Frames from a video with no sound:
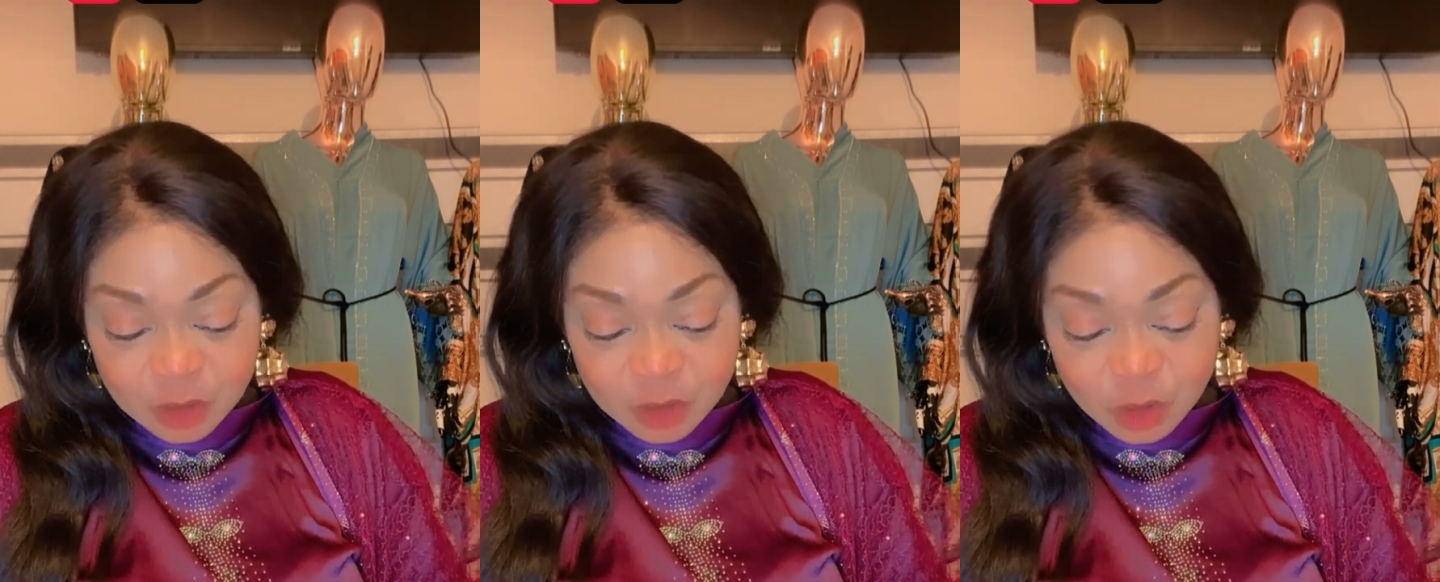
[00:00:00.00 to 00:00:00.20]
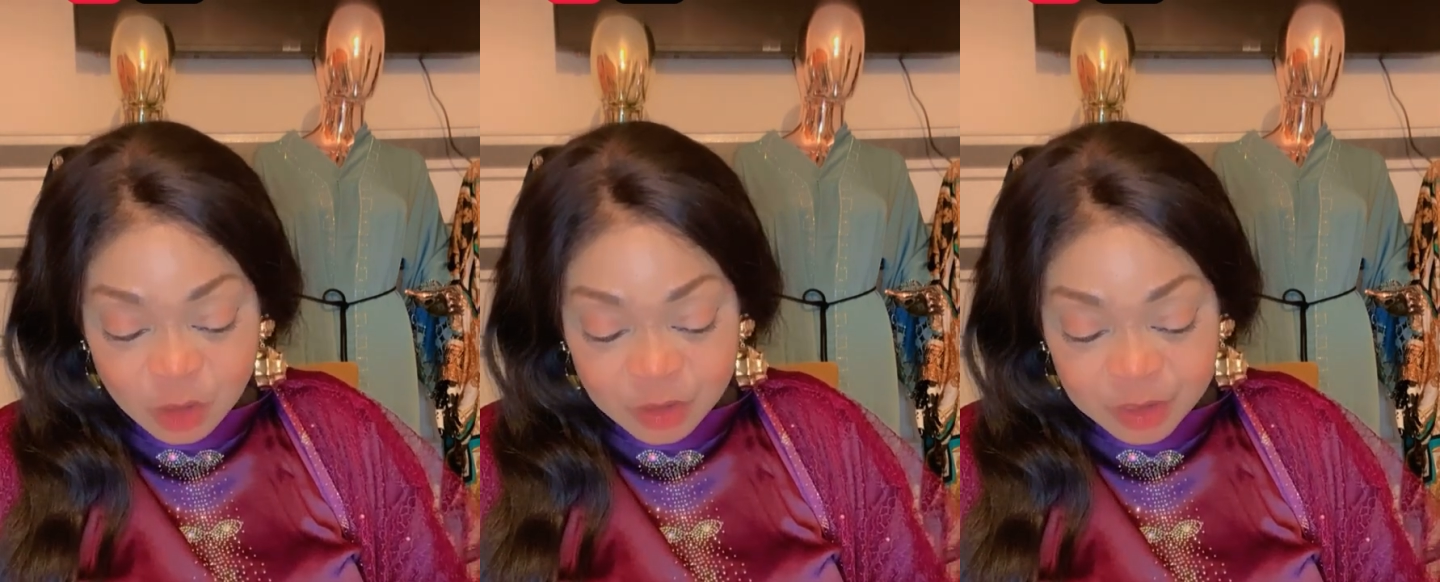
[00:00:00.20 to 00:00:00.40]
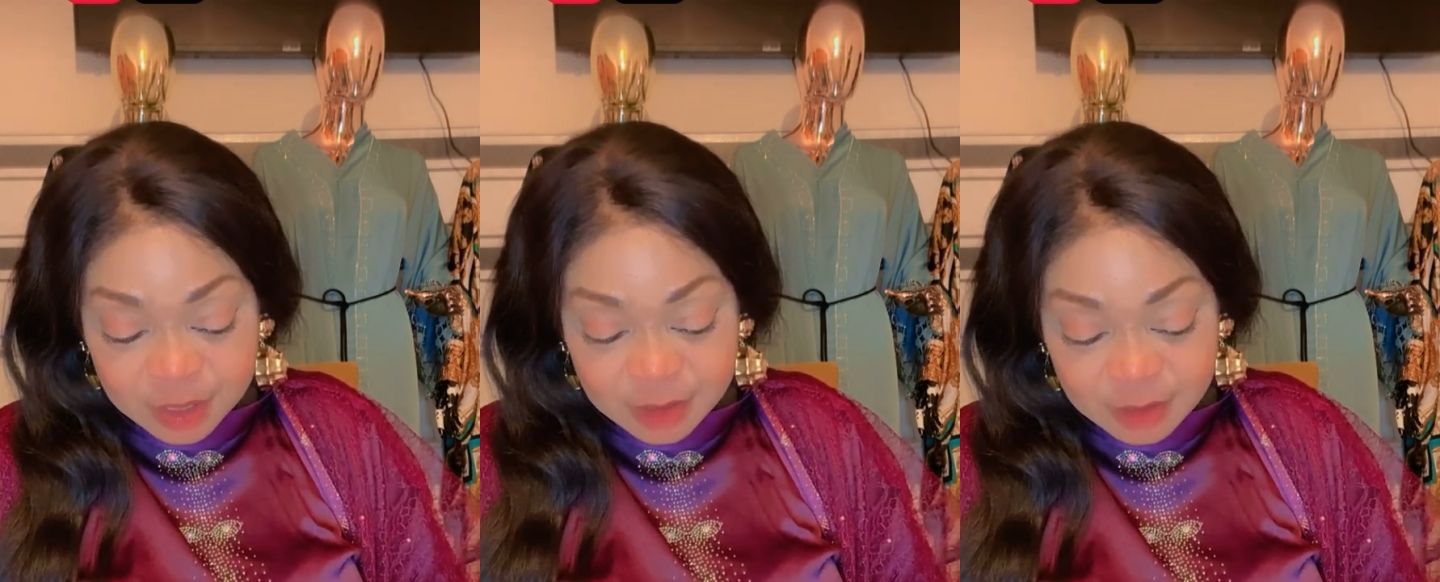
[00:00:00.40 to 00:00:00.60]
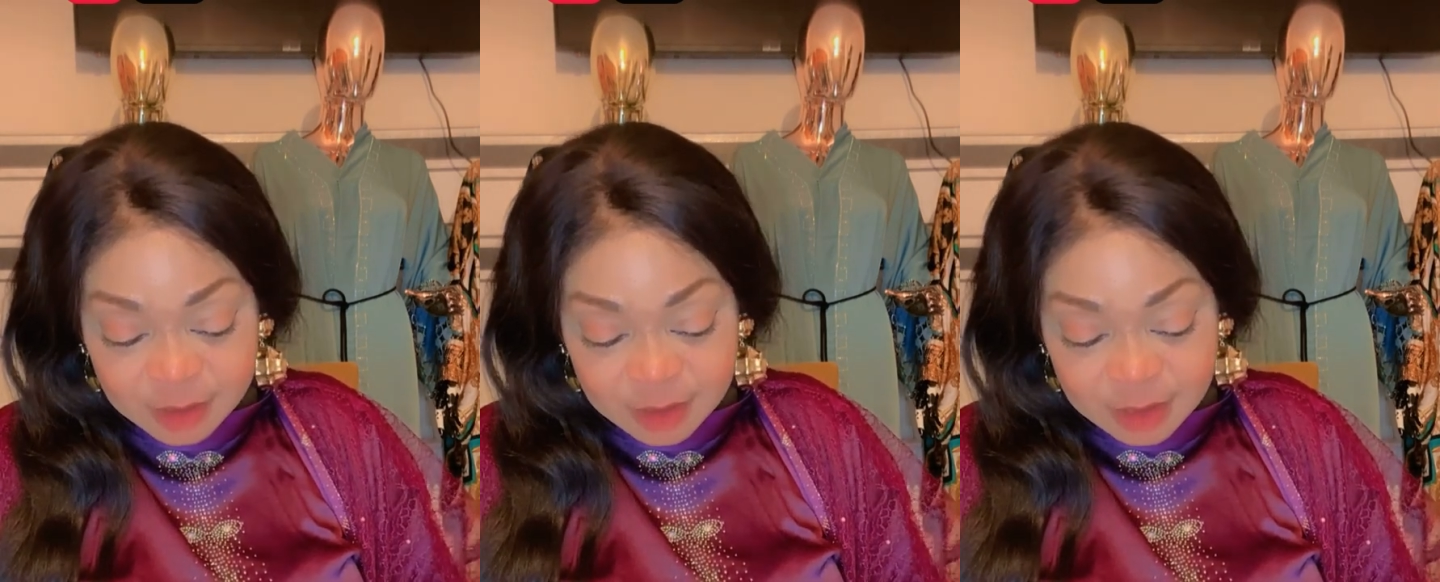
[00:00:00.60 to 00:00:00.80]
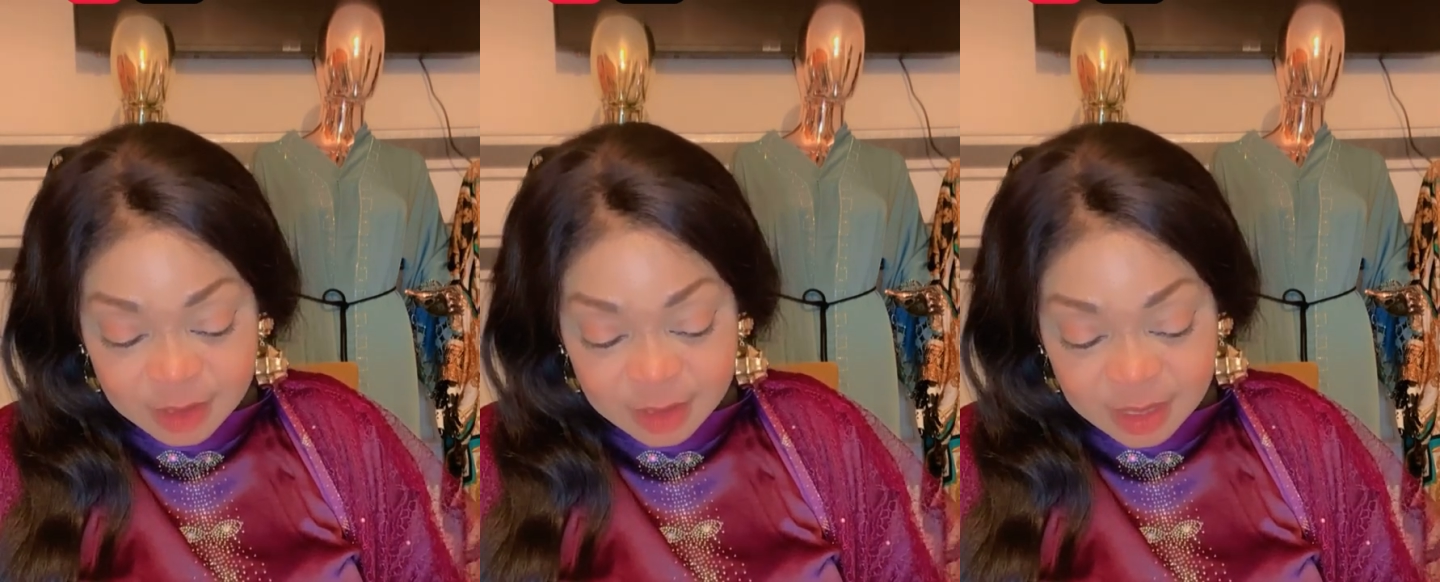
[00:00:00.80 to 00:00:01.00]
Sorry,
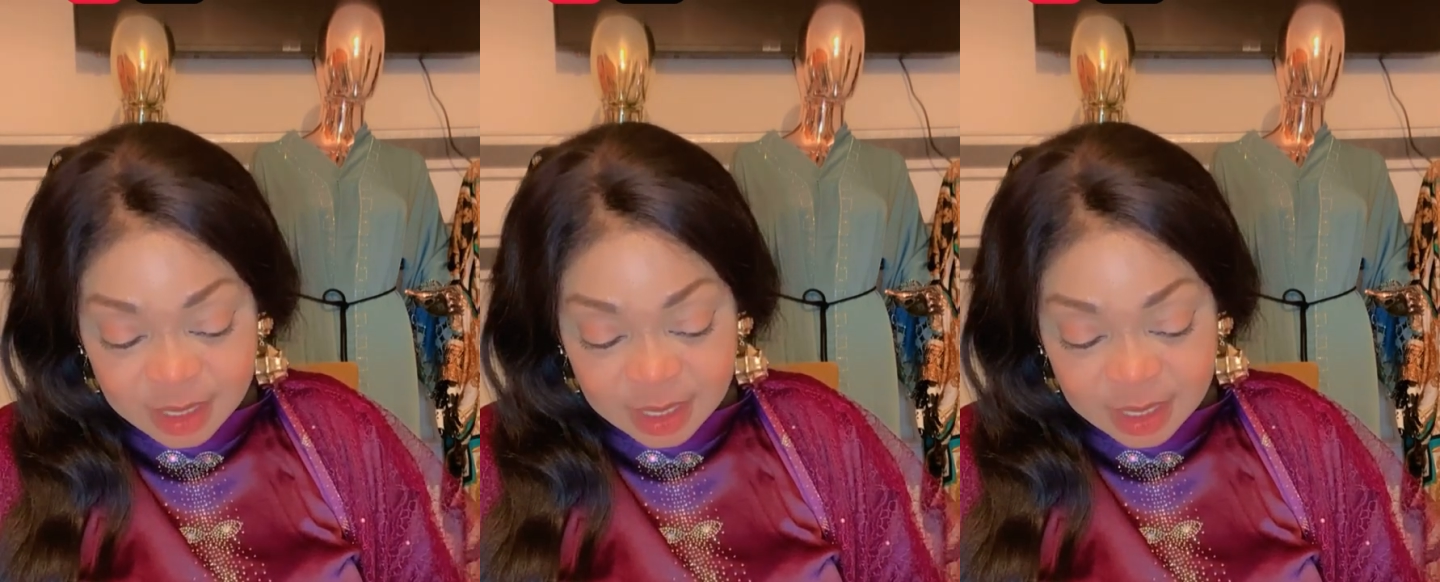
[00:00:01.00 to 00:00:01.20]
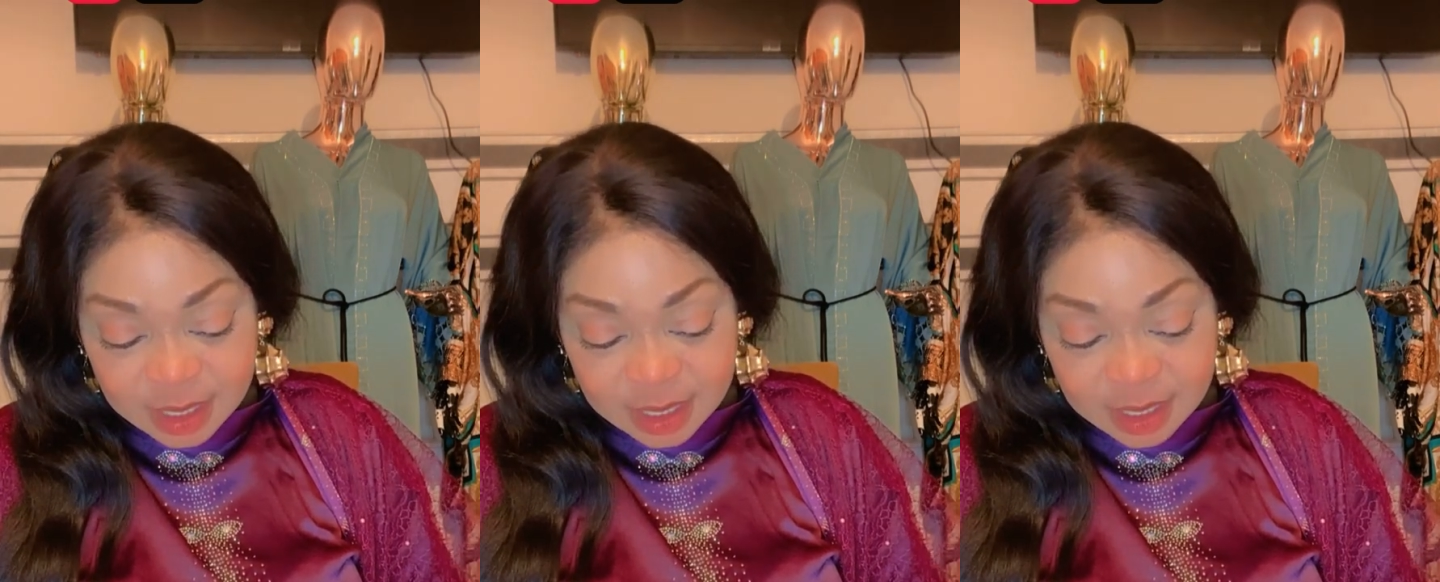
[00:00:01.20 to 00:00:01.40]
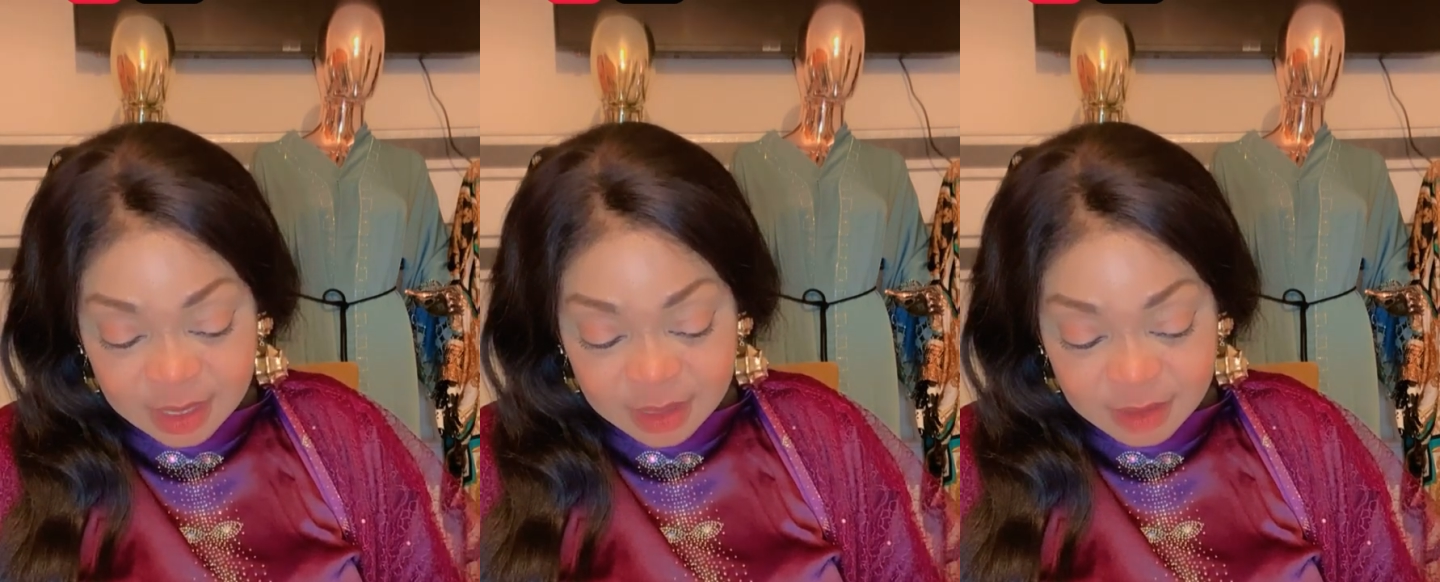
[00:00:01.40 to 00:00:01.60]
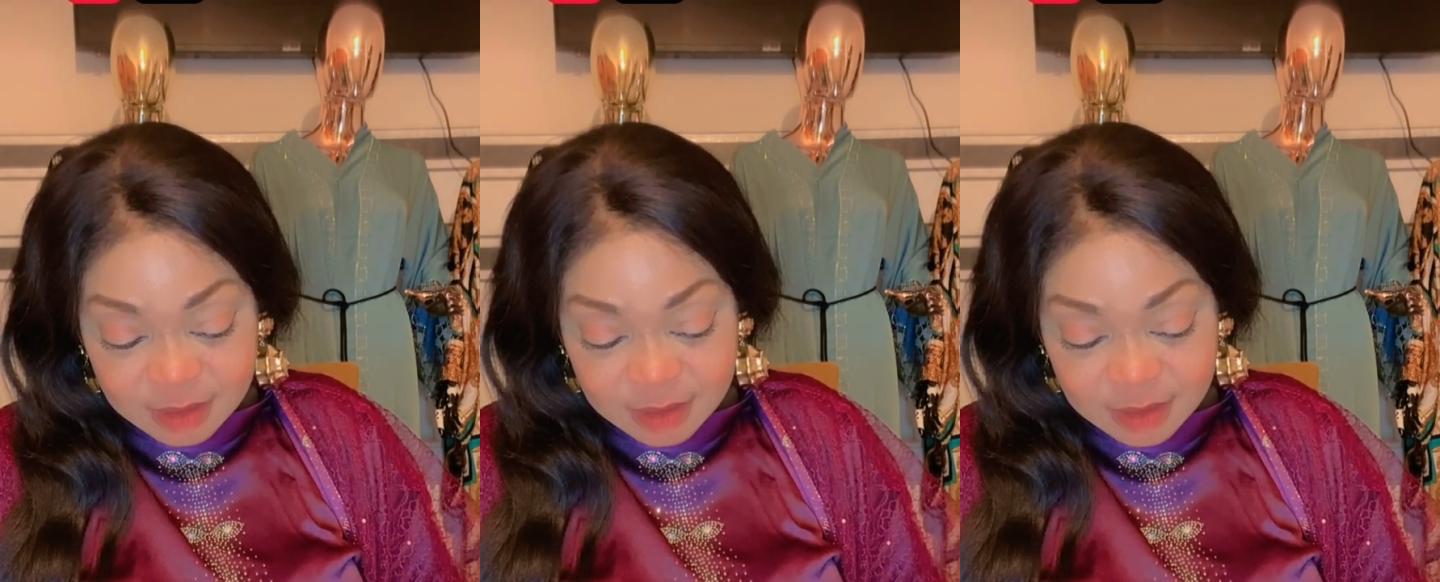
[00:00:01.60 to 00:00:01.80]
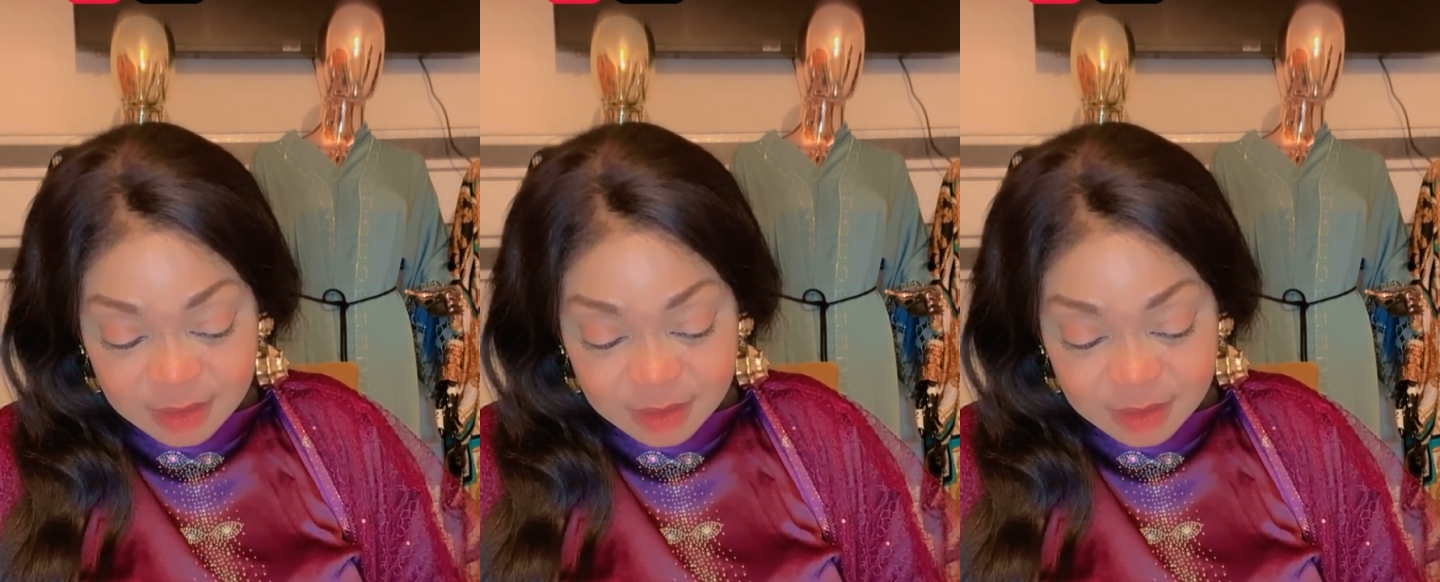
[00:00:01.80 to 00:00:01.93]
Kiki.